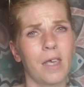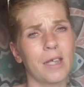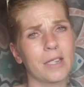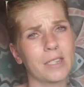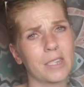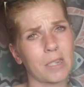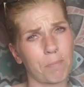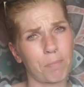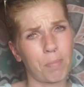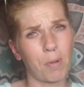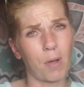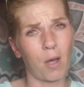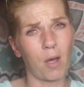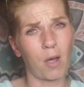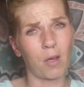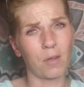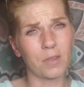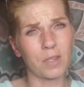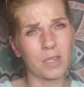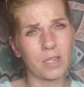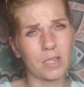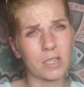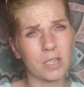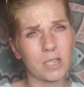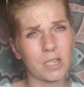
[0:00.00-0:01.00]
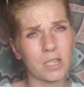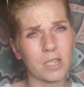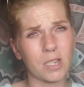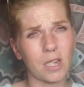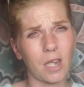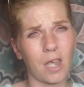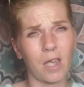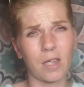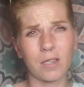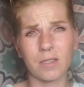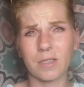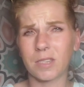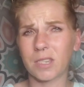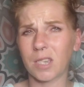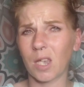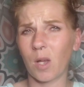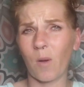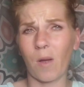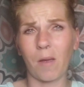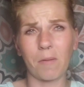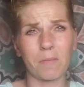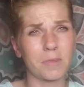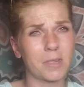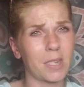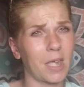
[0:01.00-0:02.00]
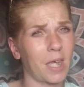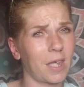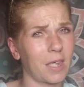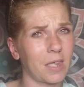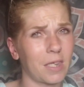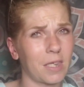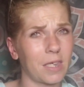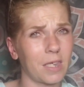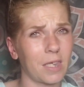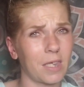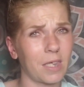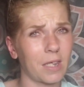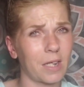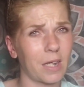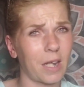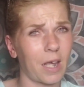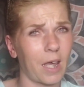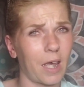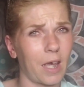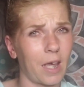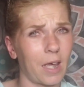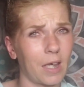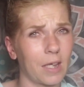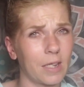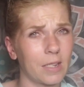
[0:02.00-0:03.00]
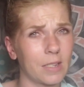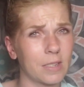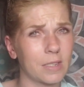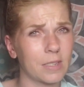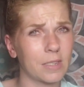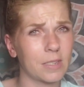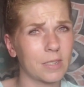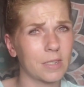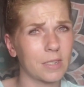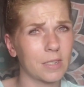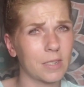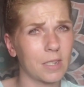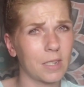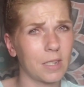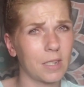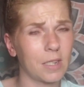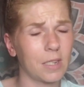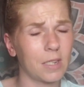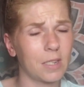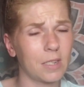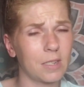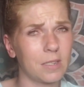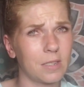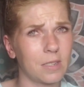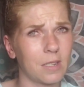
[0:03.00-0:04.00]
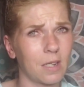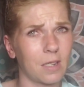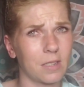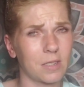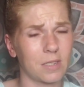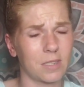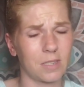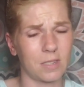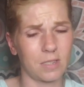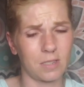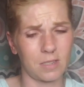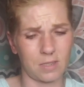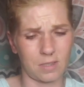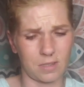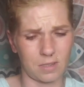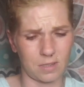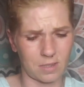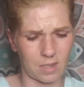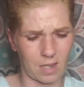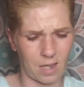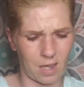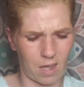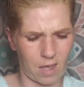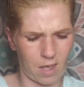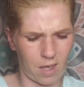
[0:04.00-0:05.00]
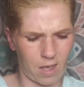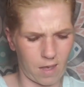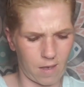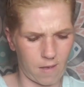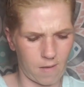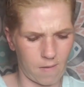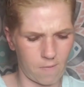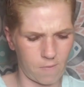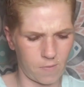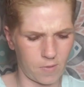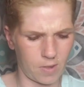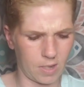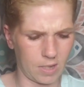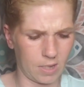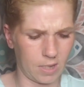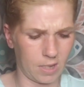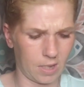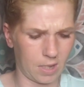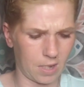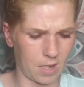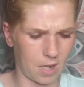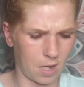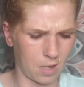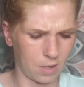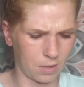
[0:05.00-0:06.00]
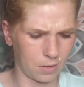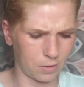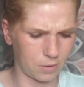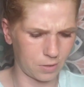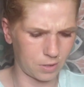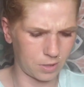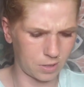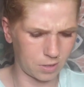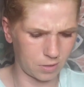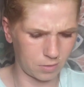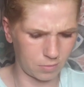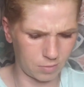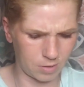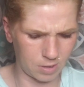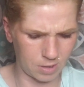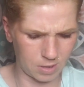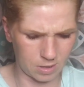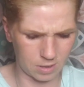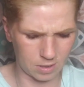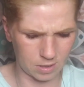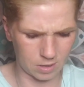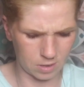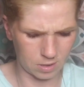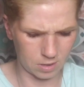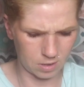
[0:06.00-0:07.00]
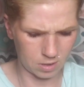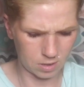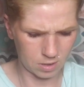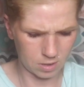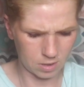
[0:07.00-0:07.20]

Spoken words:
it's a polish, so I'm taking it as it doesn't have any color to it.